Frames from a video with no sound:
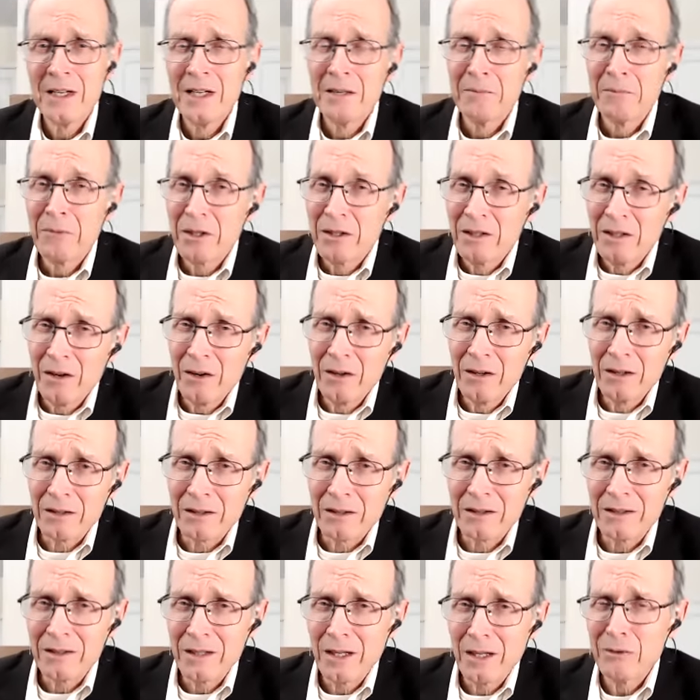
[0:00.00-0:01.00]
But
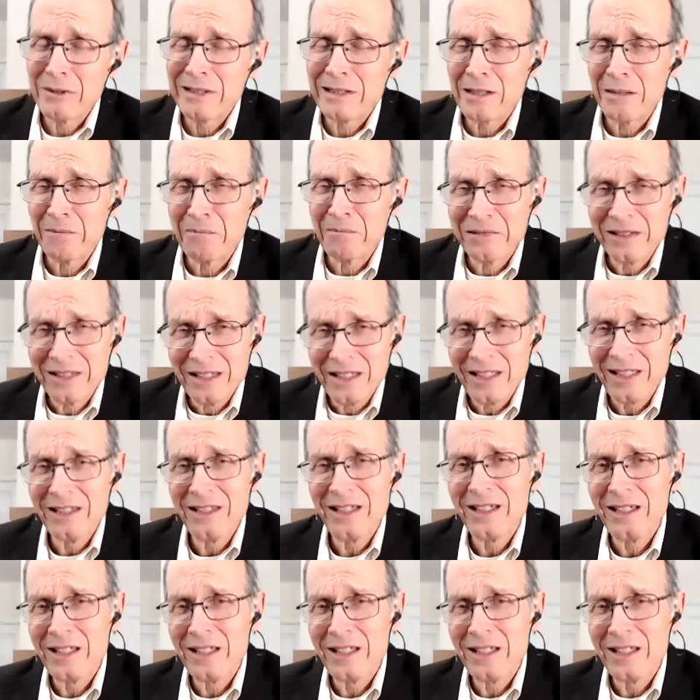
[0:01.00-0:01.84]
notice, it was completely